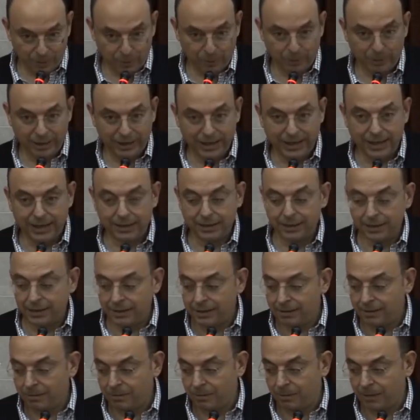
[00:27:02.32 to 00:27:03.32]
we get
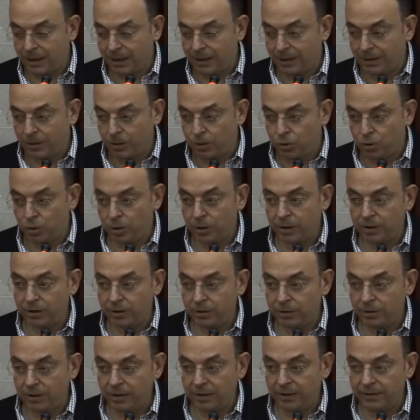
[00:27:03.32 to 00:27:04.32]
it, why you joined
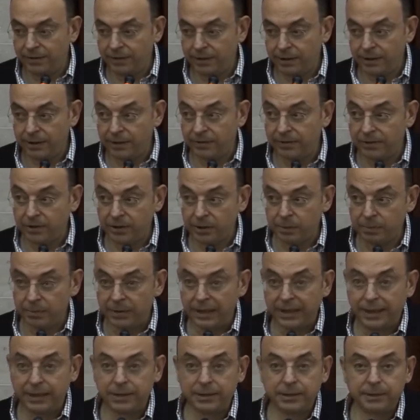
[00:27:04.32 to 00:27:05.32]
Unilever in the first
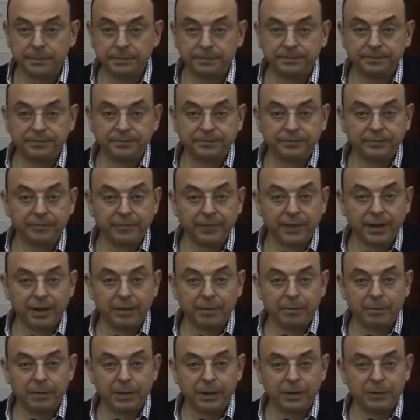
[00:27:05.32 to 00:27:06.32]
place,
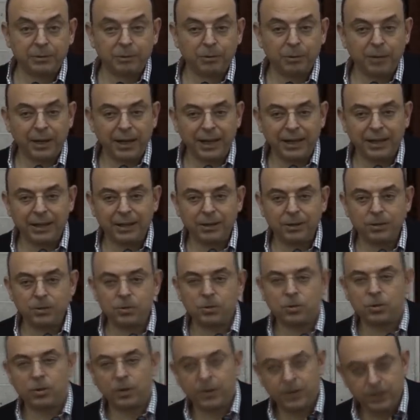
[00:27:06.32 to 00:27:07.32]
but why you
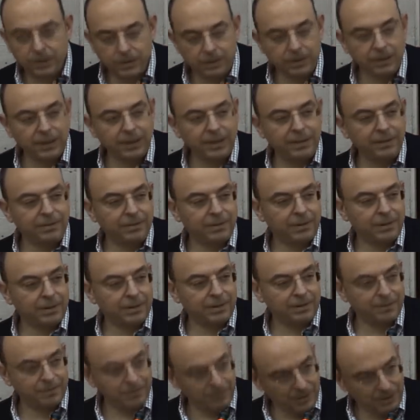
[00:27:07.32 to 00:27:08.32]
joined Unilever
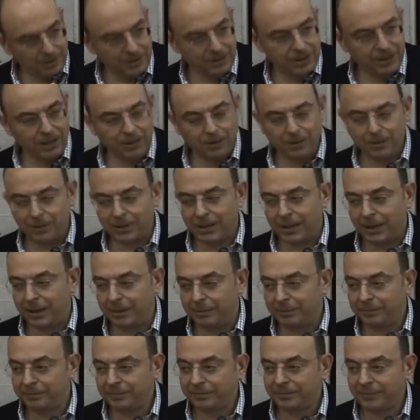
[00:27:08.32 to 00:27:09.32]
for the second
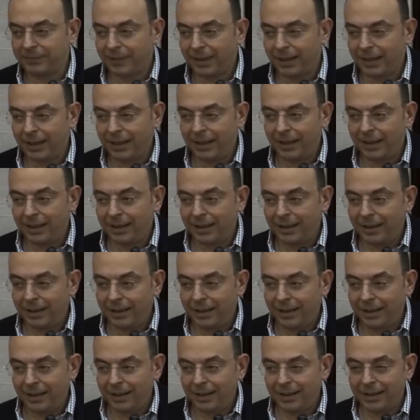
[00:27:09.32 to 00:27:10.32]
time?
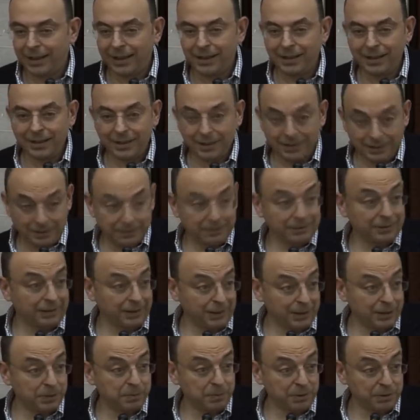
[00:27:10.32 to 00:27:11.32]
And I
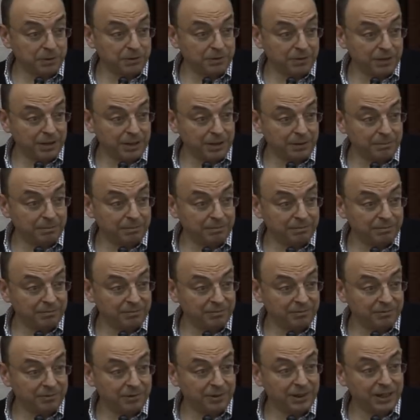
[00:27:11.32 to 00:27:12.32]
respond to them
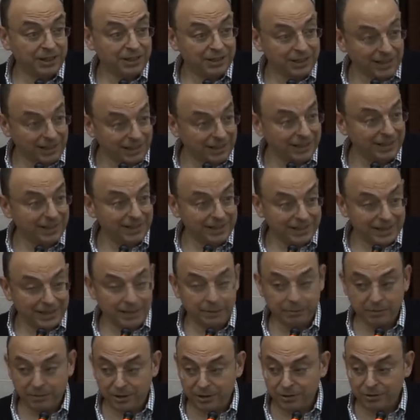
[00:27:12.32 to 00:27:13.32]
for exactly the
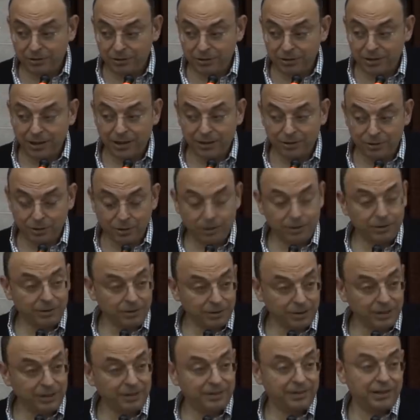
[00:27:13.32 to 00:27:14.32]
same reasons I joined
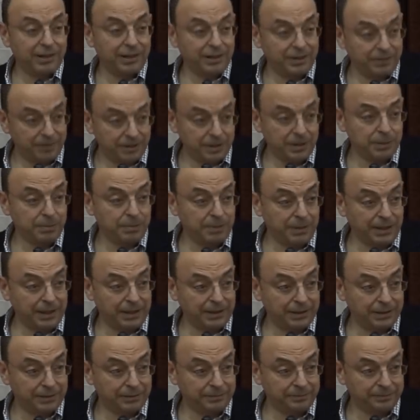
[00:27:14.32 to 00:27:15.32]
Unilever in the first
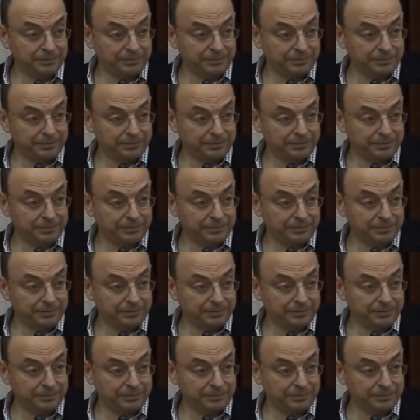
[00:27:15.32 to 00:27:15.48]
place.